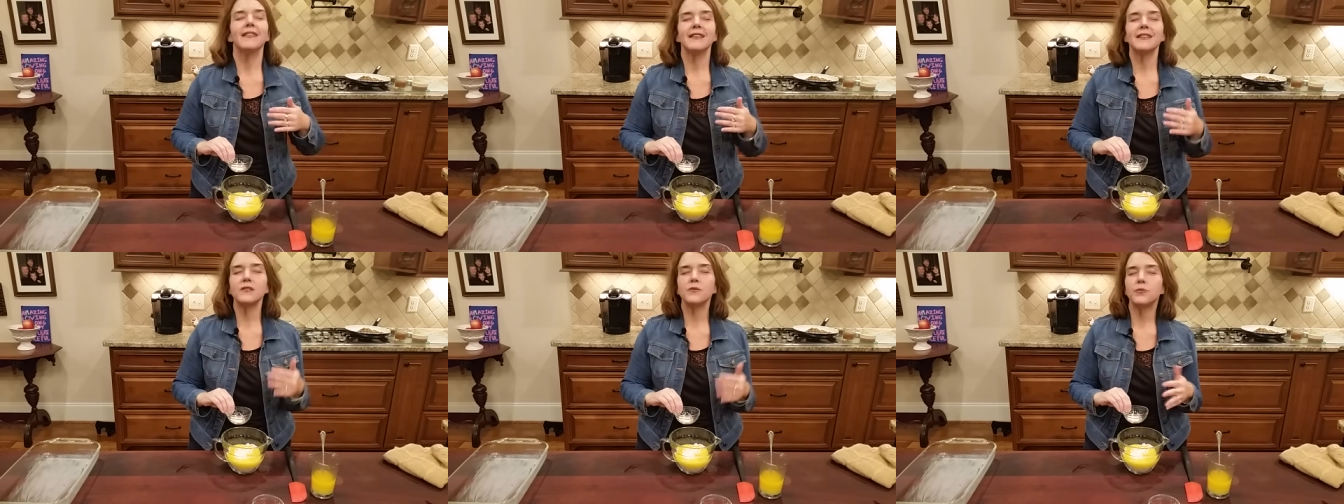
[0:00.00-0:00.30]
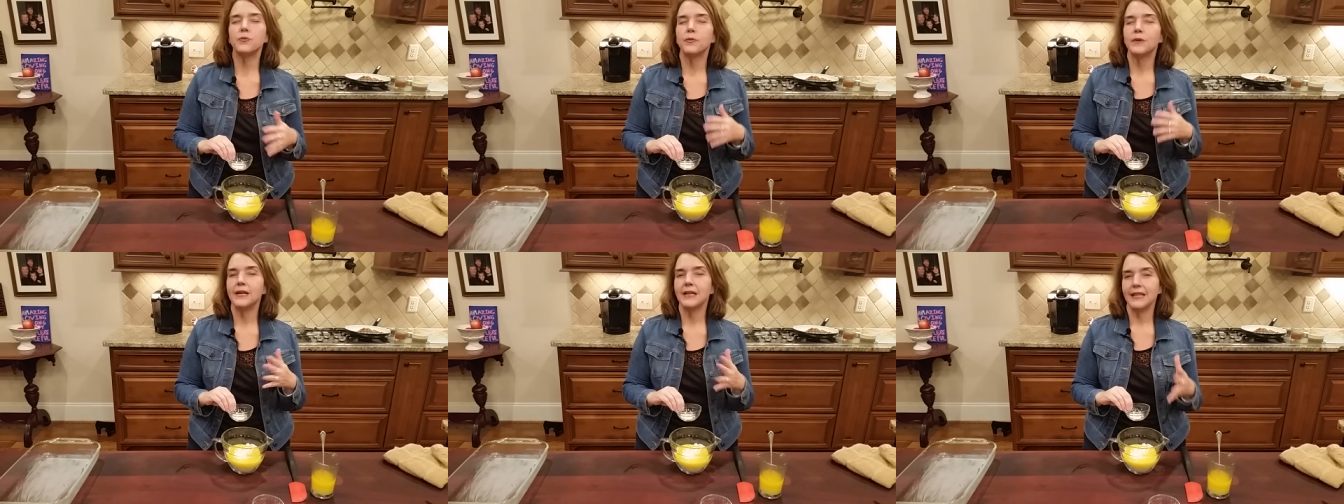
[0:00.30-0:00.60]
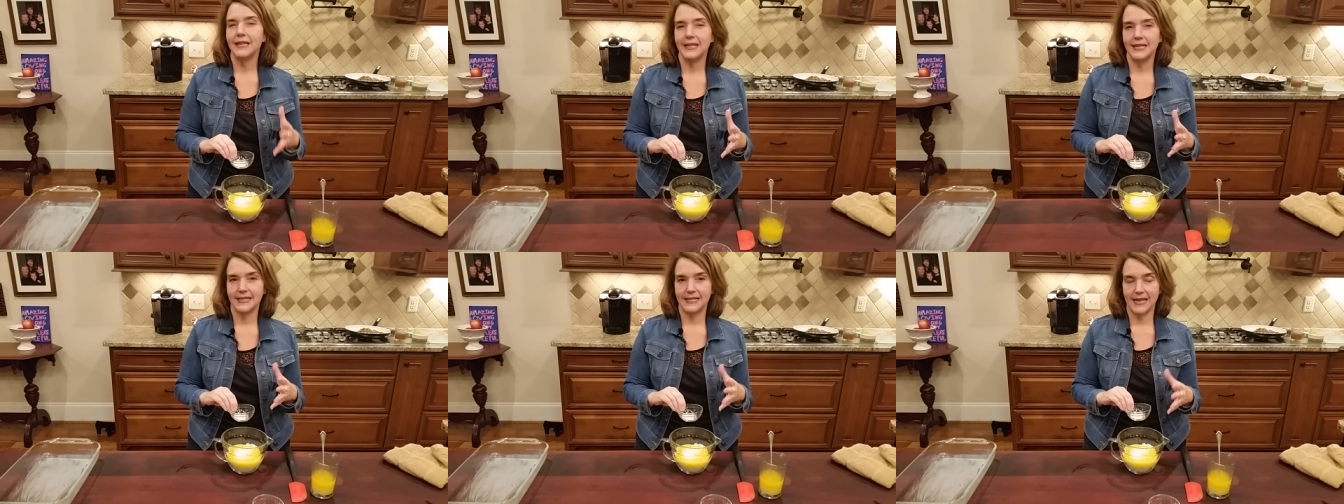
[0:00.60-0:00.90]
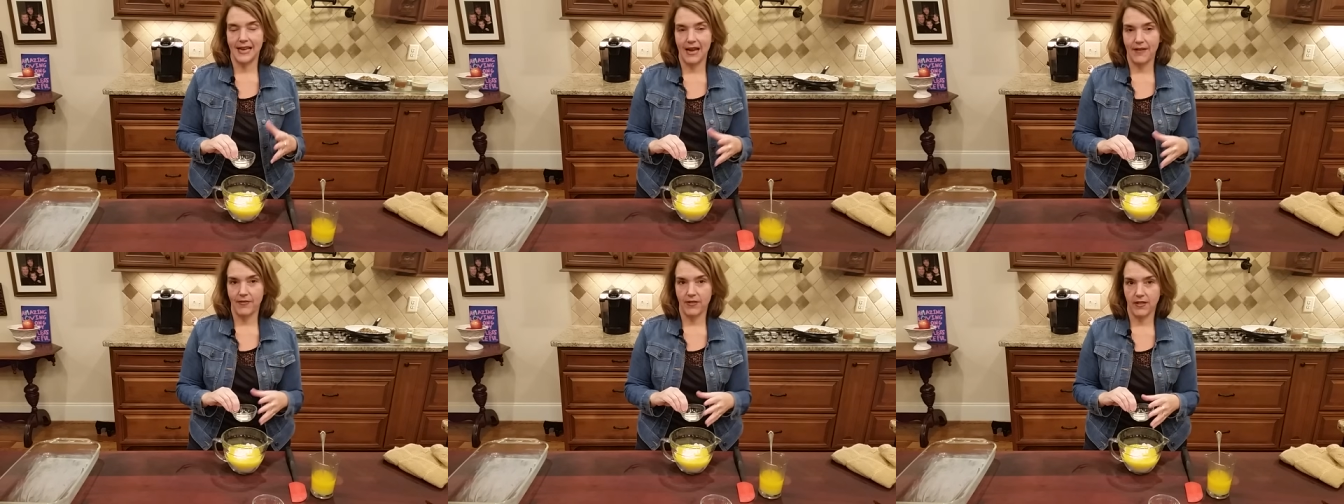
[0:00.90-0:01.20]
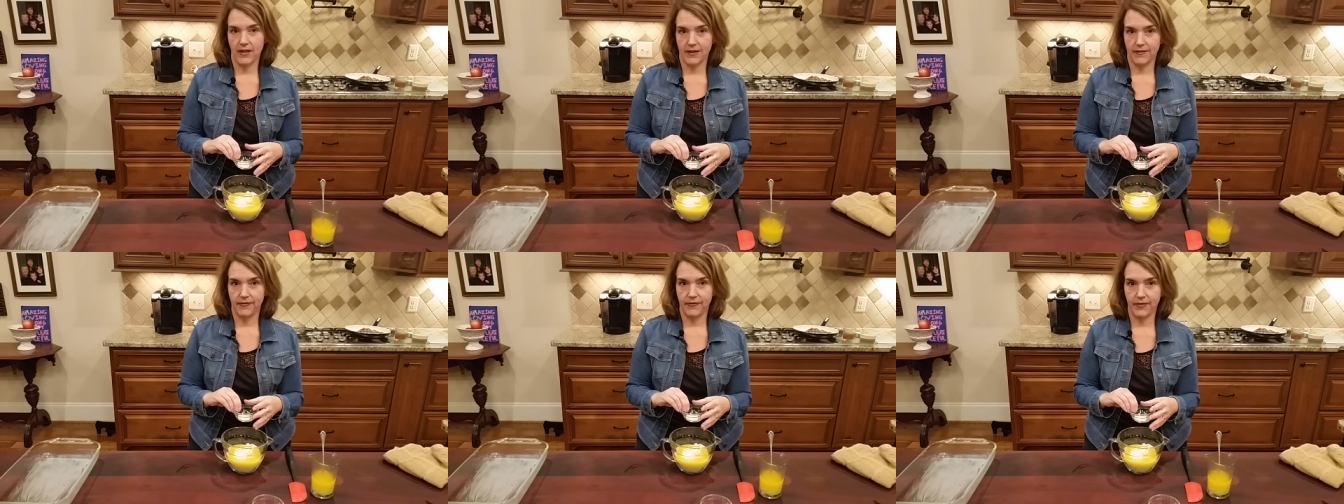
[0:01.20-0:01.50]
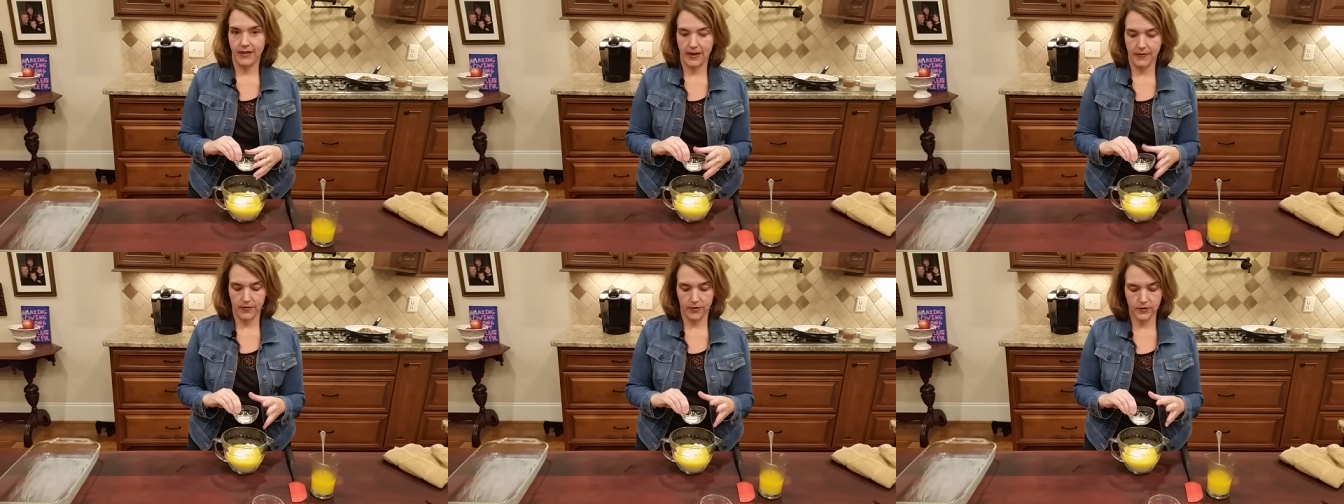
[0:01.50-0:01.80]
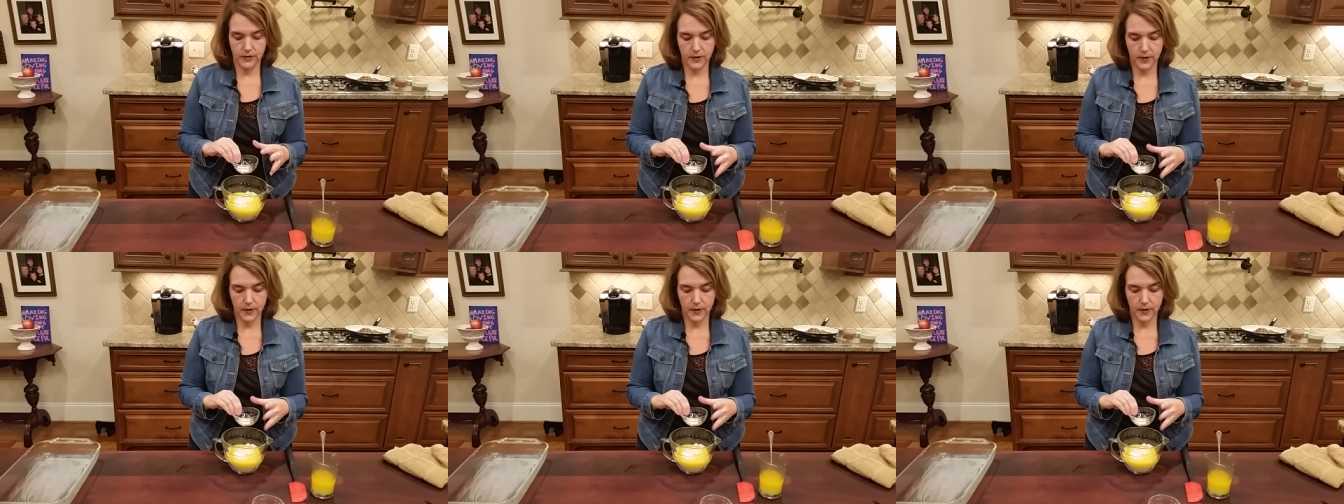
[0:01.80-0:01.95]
This really doesn't have a lot of flavor,